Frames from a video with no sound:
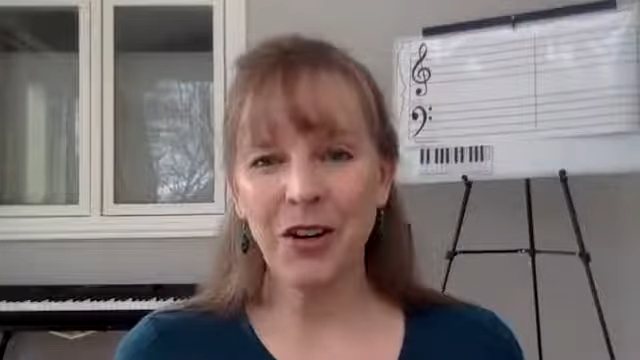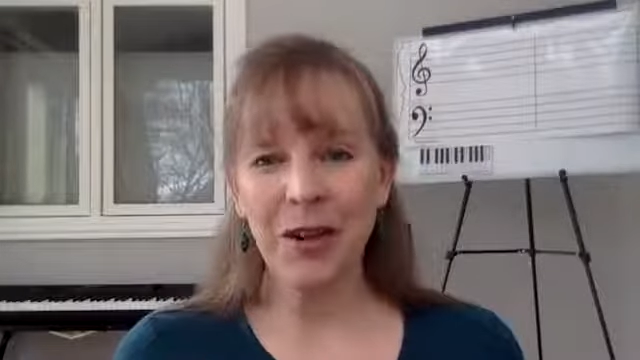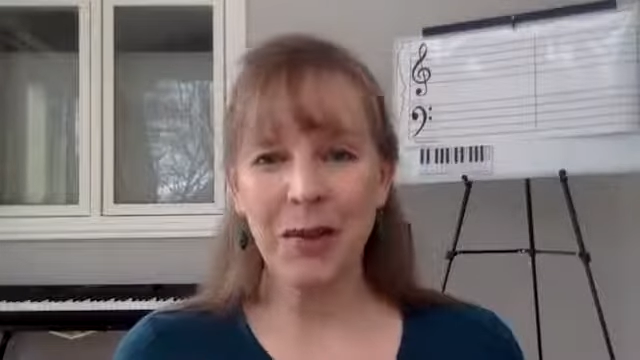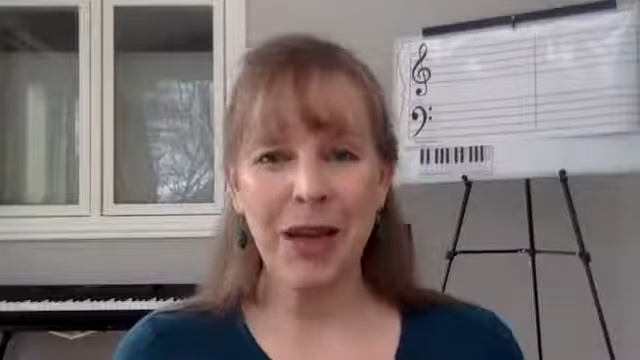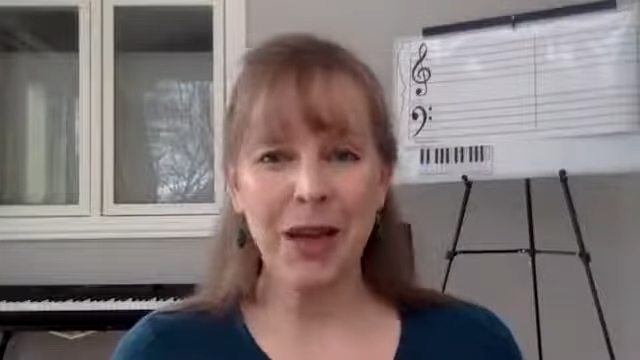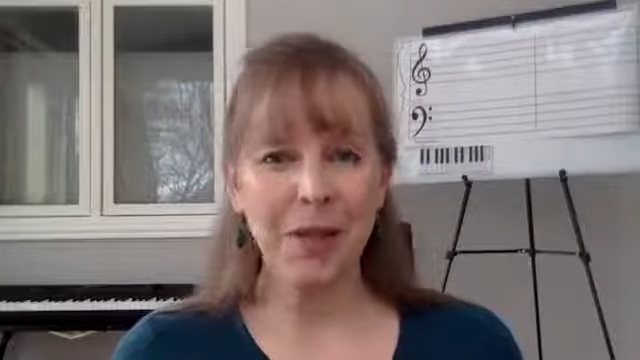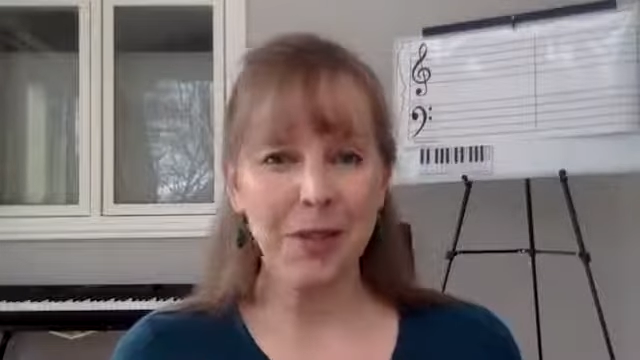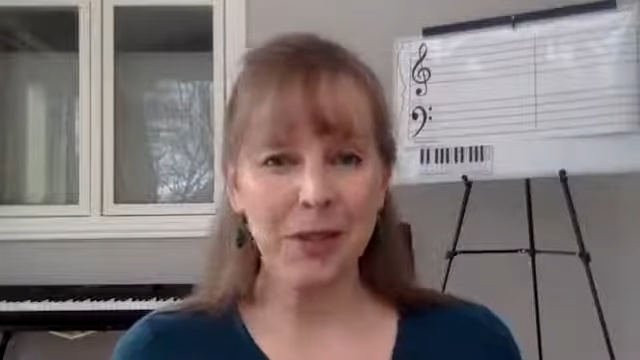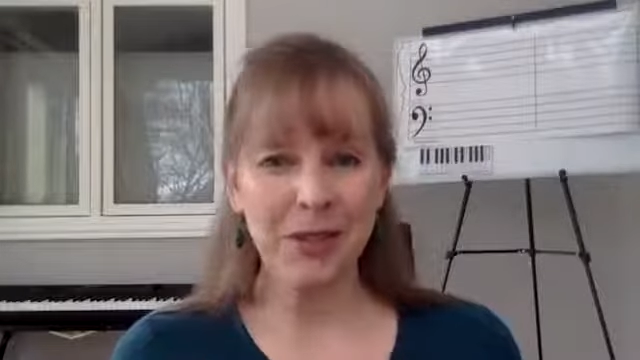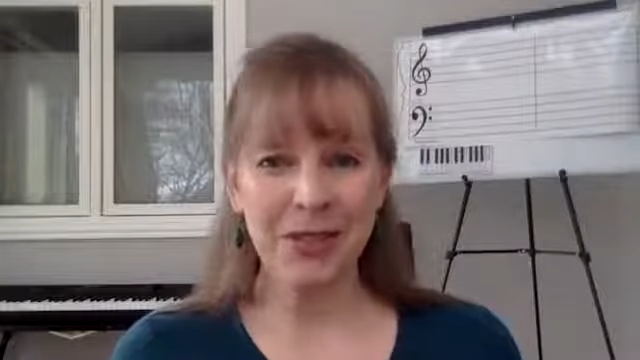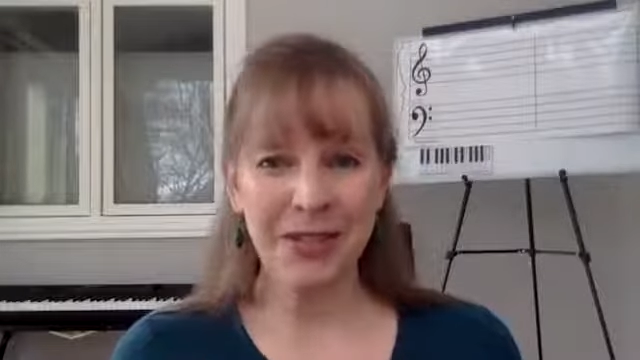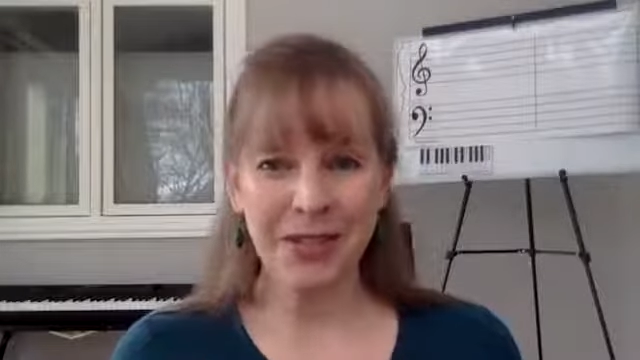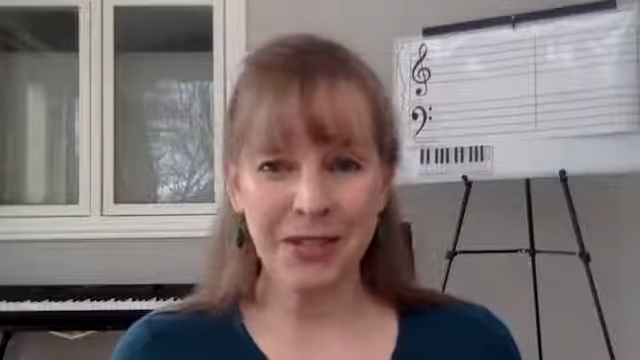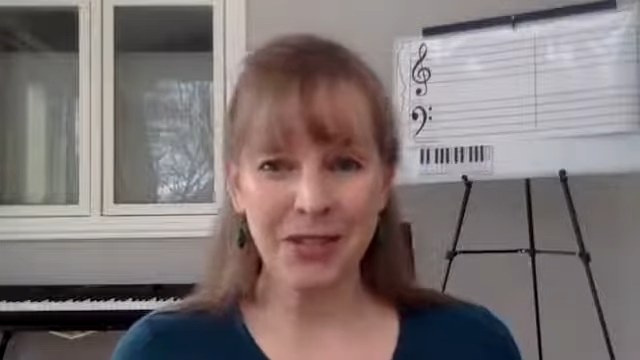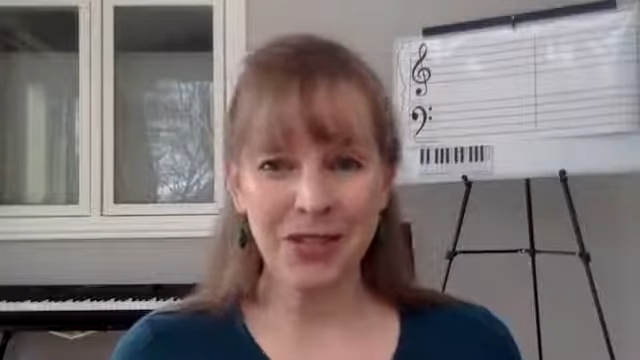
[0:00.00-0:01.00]
about
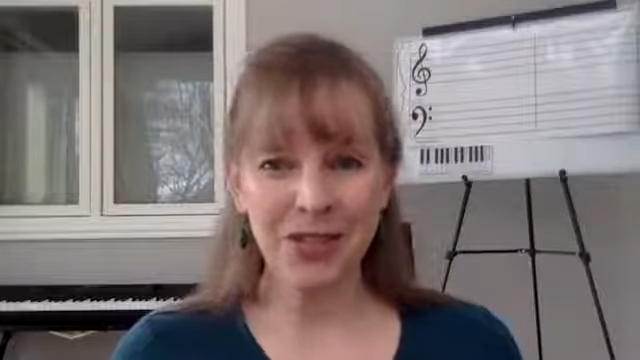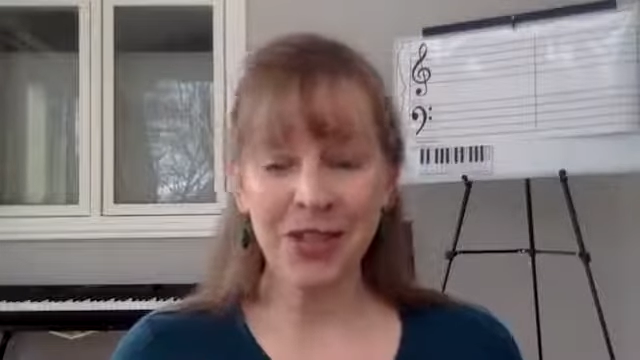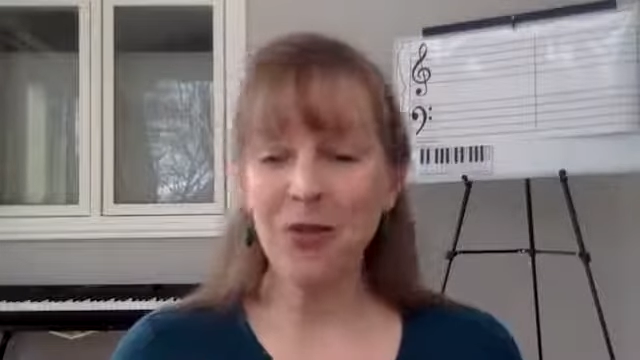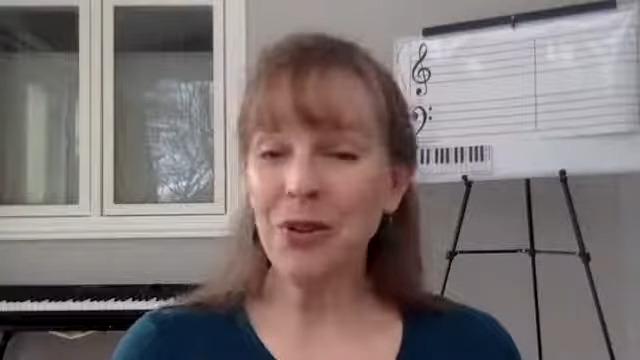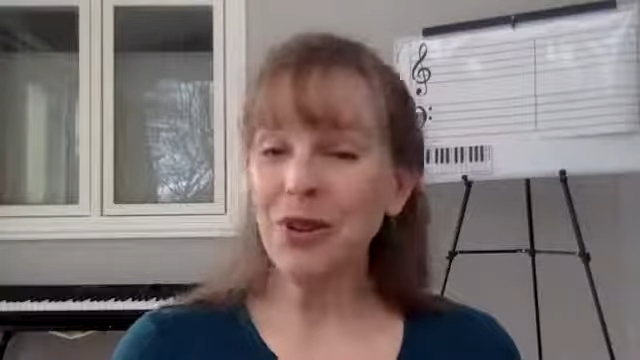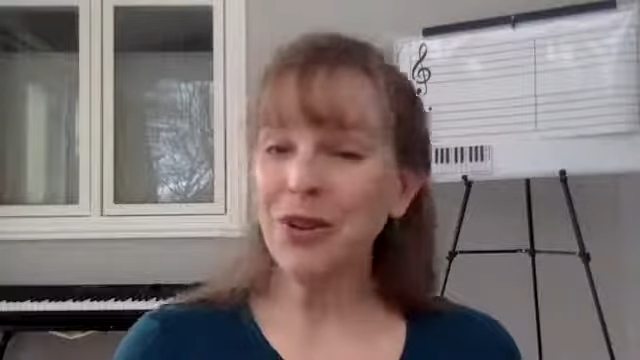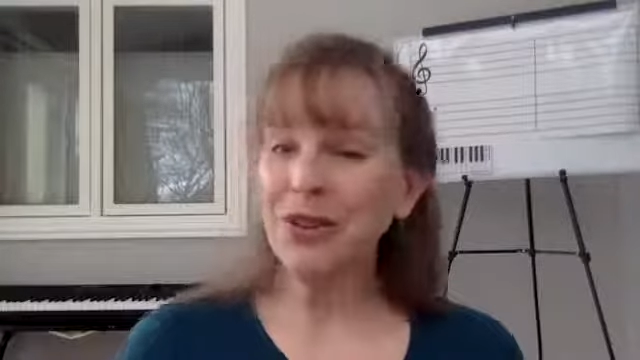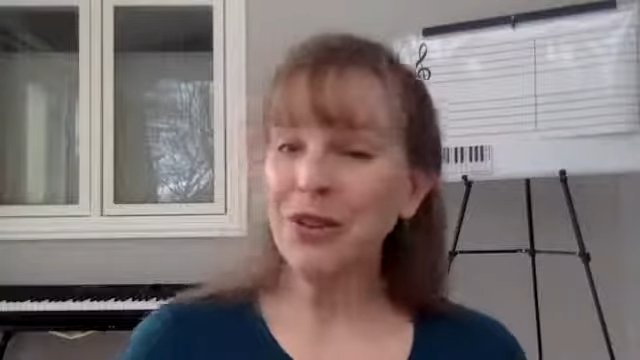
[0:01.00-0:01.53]
music in general,